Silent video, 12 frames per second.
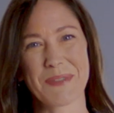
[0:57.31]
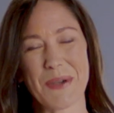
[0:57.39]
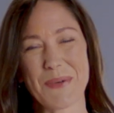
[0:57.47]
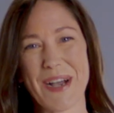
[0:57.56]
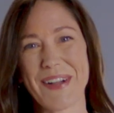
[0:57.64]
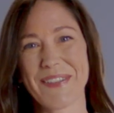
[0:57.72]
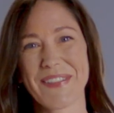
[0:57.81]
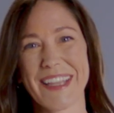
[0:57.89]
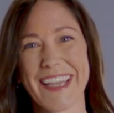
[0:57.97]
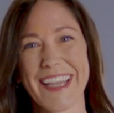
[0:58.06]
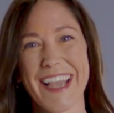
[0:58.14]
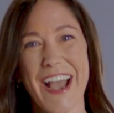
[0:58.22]
Well,
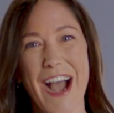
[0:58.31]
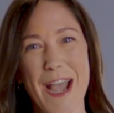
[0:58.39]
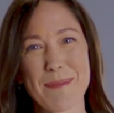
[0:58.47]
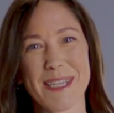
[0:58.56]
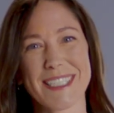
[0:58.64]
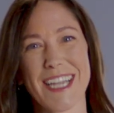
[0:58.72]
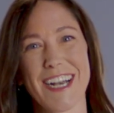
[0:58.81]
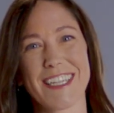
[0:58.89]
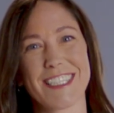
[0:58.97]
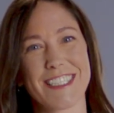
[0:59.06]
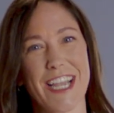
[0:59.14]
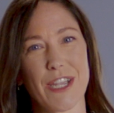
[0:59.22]
I'm excited
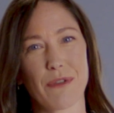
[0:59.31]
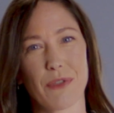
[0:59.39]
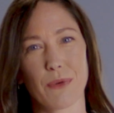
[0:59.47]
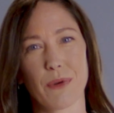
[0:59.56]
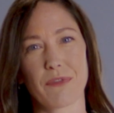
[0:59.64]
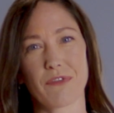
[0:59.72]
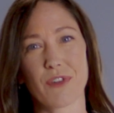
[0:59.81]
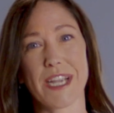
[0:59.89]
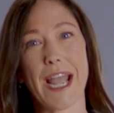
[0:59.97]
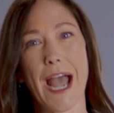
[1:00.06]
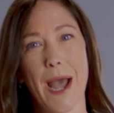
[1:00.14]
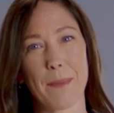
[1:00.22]
to take you through a free
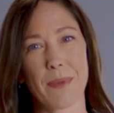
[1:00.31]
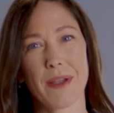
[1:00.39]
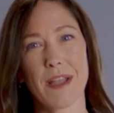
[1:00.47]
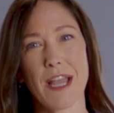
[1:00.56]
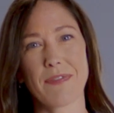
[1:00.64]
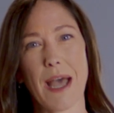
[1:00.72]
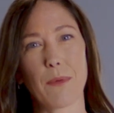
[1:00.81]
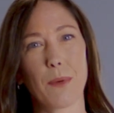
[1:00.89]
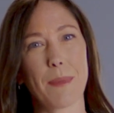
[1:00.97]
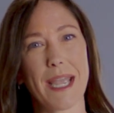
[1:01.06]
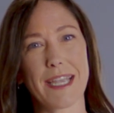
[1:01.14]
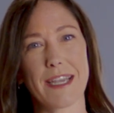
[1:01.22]
app that will
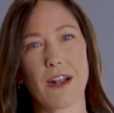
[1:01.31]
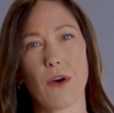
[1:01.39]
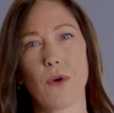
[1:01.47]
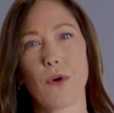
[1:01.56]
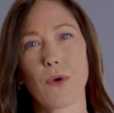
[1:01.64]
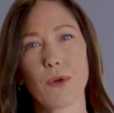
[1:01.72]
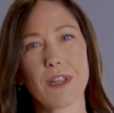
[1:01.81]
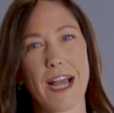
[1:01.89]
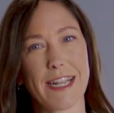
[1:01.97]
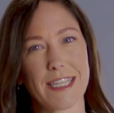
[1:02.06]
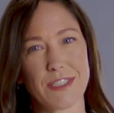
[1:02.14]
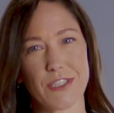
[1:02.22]
make it a whole lot
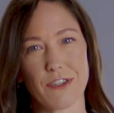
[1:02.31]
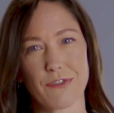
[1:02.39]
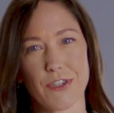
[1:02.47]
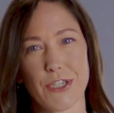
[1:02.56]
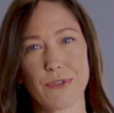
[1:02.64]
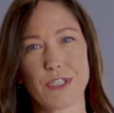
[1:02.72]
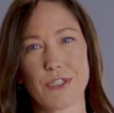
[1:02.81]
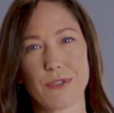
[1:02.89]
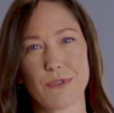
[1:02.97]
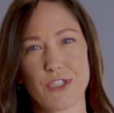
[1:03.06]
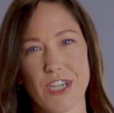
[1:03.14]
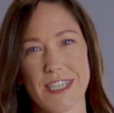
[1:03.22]
easier for you to do
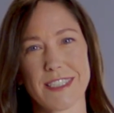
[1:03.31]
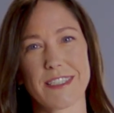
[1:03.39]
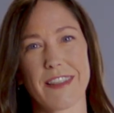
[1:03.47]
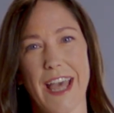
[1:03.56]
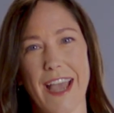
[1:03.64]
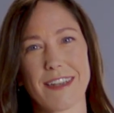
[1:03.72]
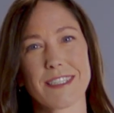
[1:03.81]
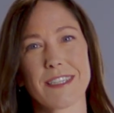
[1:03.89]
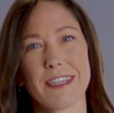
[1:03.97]
just that.